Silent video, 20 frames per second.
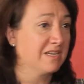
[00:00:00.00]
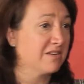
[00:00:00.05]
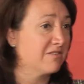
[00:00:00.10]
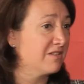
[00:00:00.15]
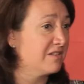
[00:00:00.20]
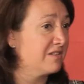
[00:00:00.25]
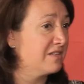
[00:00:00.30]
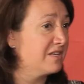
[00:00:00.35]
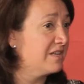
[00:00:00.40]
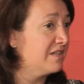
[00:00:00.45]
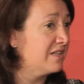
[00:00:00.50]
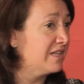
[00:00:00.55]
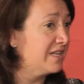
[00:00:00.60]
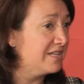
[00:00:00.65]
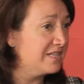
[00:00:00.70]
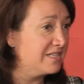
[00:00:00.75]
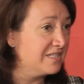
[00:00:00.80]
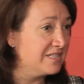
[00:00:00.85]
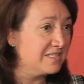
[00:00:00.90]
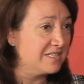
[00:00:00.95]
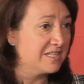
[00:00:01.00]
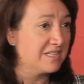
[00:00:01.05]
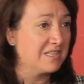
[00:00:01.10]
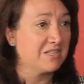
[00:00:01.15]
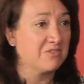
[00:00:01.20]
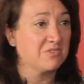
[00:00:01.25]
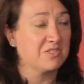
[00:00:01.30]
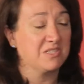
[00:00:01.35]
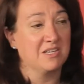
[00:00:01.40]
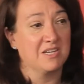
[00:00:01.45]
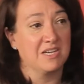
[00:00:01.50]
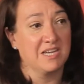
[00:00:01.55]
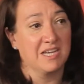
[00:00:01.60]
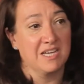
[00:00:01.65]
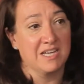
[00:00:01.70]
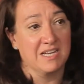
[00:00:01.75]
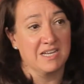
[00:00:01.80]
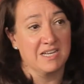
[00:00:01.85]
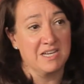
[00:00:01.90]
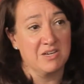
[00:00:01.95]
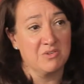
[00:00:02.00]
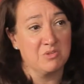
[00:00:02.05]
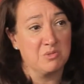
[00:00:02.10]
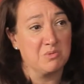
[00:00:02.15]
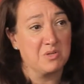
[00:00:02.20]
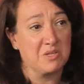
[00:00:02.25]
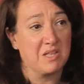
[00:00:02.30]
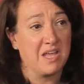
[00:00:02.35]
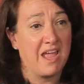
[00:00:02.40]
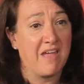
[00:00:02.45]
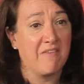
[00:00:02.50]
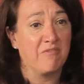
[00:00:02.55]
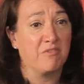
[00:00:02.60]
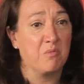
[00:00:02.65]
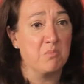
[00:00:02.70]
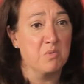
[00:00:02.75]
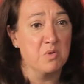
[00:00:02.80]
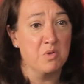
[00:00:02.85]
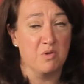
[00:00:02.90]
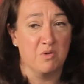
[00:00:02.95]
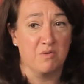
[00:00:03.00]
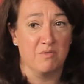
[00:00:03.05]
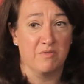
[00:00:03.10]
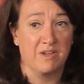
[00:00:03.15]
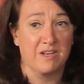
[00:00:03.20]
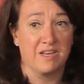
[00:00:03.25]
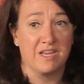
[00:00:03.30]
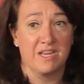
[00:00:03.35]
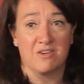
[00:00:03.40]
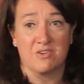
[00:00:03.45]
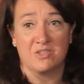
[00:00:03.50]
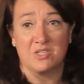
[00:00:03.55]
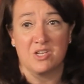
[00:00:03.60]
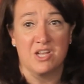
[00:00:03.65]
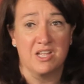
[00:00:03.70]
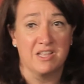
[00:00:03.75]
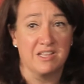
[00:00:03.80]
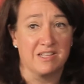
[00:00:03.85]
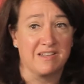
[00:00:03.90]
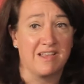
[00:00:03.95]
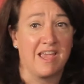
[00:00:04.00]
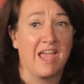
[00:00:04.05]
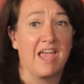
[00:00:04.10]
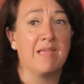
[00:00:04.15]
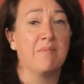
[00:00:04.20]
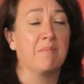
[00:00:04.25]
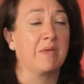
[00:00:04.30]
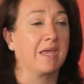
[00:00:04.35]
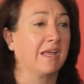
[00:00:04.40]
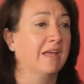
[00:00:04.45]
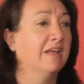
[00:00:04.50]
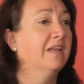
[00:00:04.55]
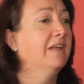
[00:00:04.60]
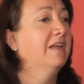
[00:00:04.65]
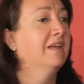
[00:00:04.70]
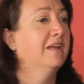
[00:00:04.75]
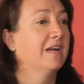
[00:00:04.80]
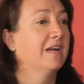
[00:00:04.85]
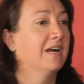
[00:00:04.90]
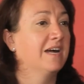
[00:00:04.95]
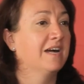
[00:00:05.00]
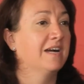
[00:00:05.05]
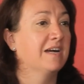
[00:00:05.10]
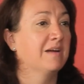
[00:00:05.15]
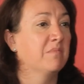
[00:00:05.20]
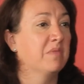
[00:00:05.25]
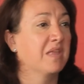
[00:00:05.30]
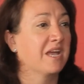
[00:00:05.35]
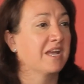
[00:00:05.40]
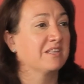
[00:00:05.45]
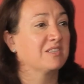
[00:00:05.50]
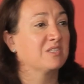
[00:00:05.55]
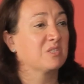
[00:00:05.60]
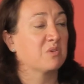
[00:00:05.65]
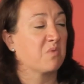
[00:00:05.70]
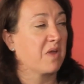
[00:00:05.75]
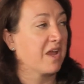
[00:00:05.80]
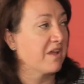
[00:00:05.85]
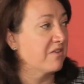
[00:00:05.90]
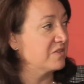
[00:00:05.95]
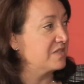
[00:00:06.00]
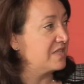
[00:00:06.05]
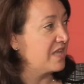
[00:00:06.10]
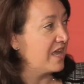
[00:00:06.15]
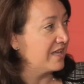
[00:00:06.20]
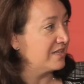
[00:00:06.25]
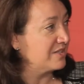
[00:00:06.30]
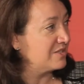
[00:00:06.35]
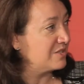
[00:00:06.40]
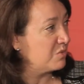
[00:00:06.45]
here are the legal entities that they're sitting in, here's where they have to move, and here's all the timing that surrounds that.